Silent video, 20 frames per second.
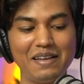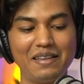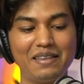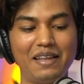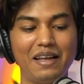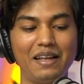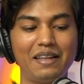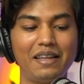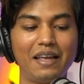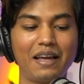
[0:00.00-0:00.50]

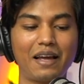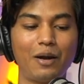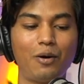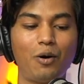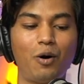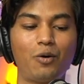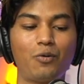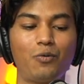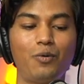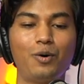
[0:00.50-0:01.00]
then they
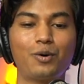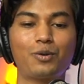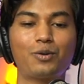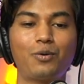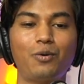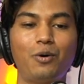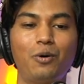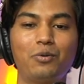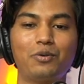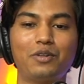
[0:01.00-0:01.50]
cannot work
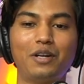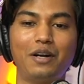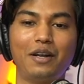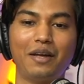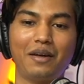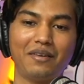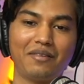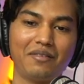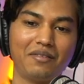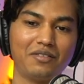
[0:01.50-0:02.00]
throughout the day.